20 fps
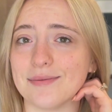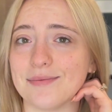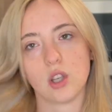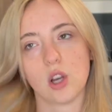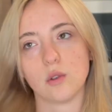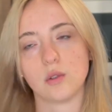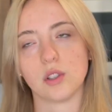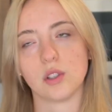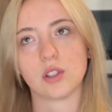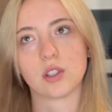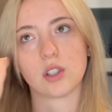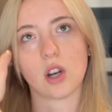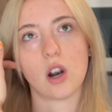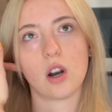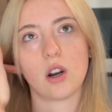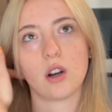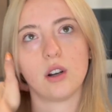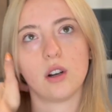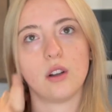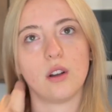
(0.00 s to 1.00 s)
So to
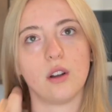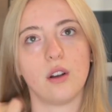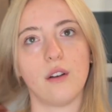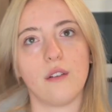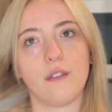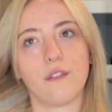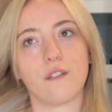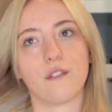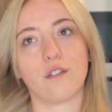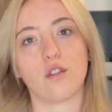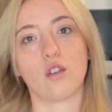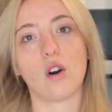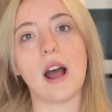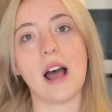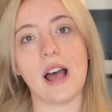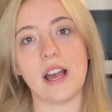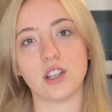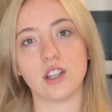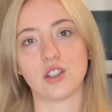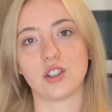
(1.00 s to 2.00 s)
start
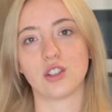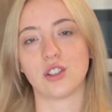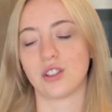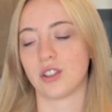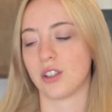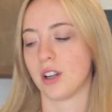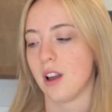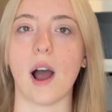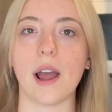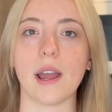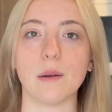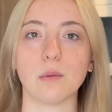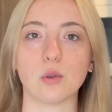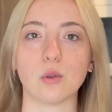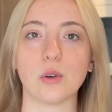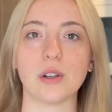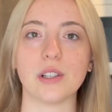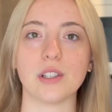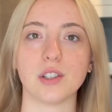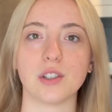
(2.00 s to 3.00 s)
fresh, I am
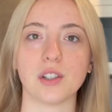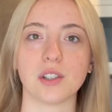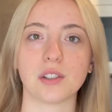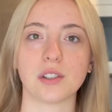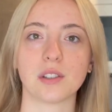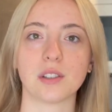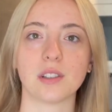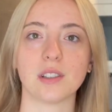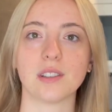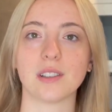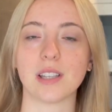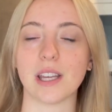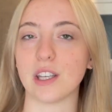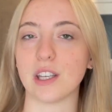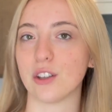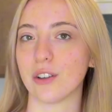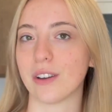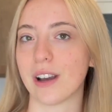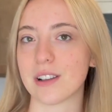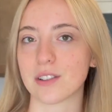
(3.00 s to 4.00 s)
going to just take
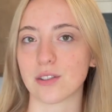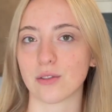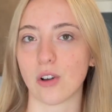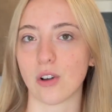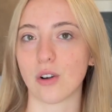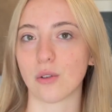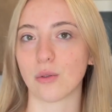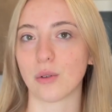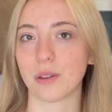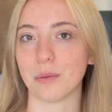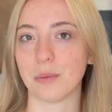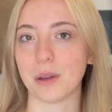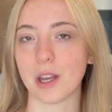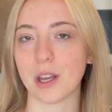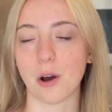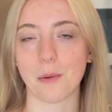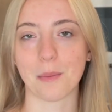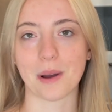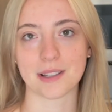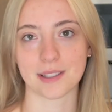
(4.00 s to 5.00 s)
you guys along with me
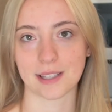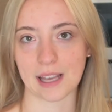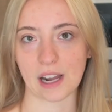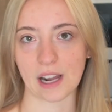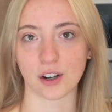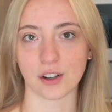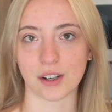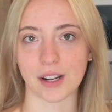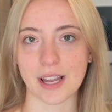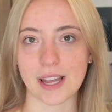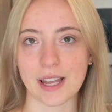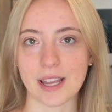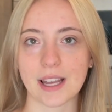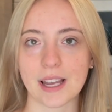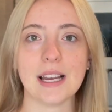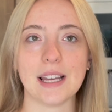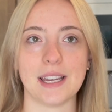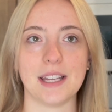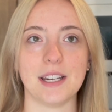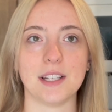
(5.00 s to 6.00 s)
on my Saturday.
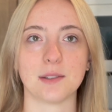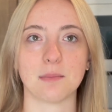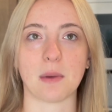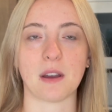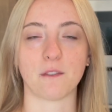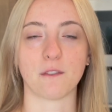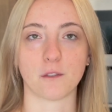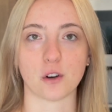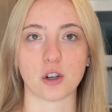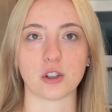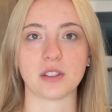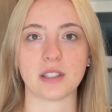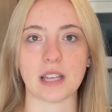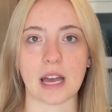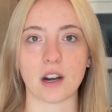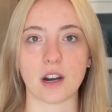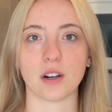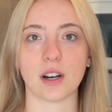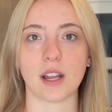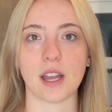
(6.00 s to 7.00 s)
It is my first
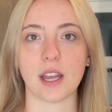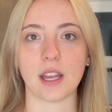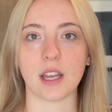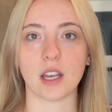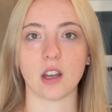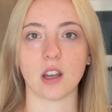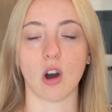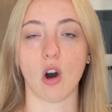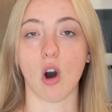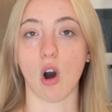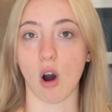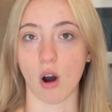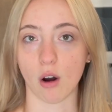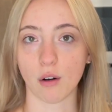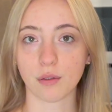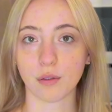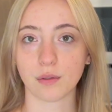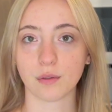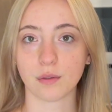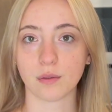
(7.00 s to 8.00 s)
Saturday
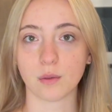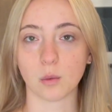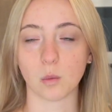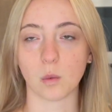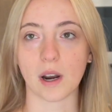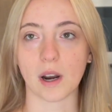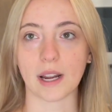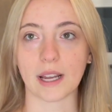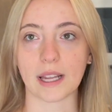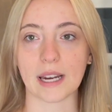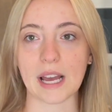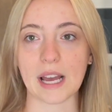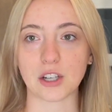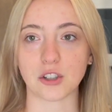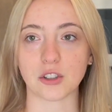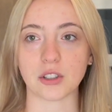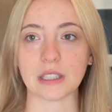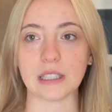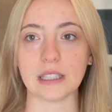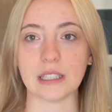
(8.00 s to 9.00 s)
off where I can
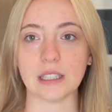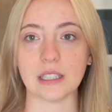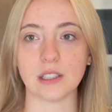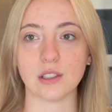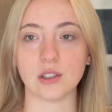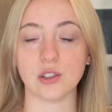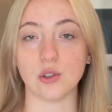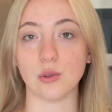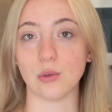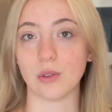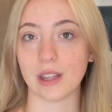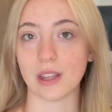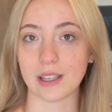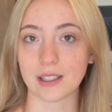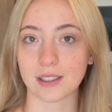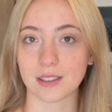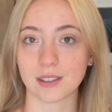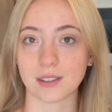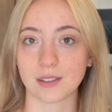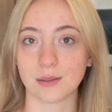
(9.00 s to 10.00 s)
actually do
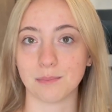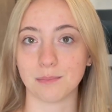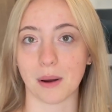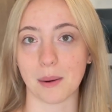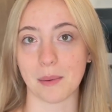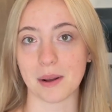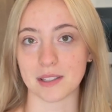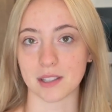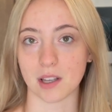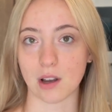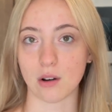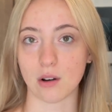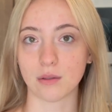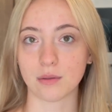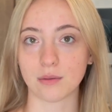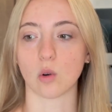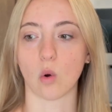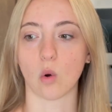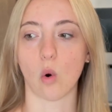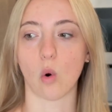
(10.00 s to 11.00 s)
things by myself.
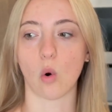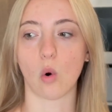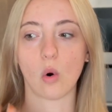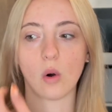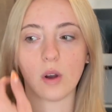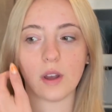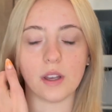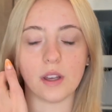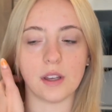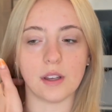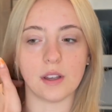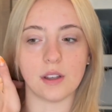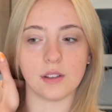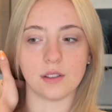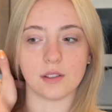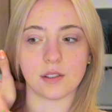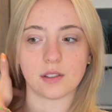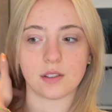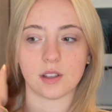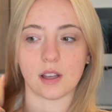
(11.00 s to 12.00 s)
Cole
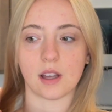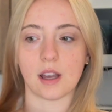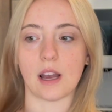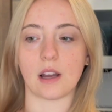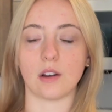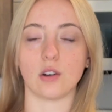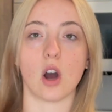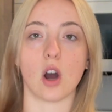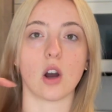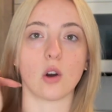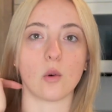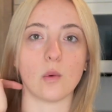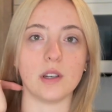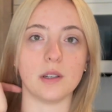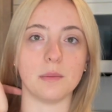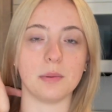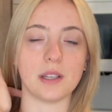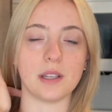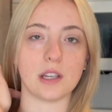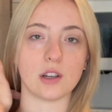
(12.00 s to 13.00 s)
is not going to
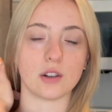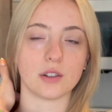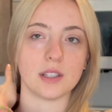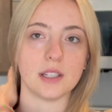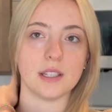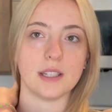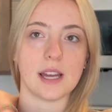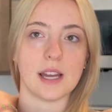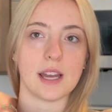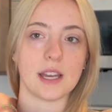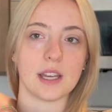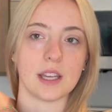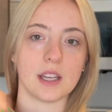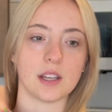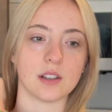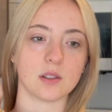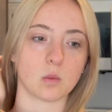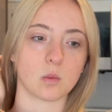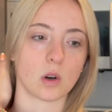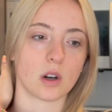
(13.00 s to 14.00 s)
be here today. He
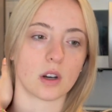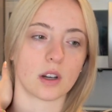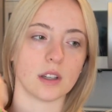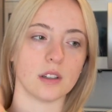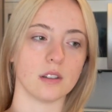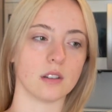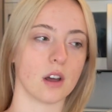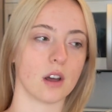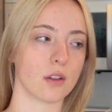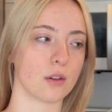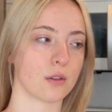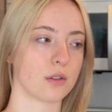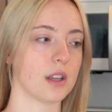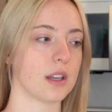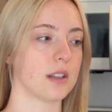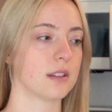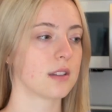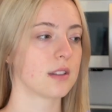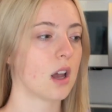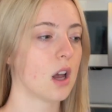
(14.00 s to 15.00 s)
has work and other
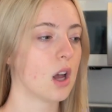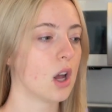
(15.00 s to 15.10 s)
things.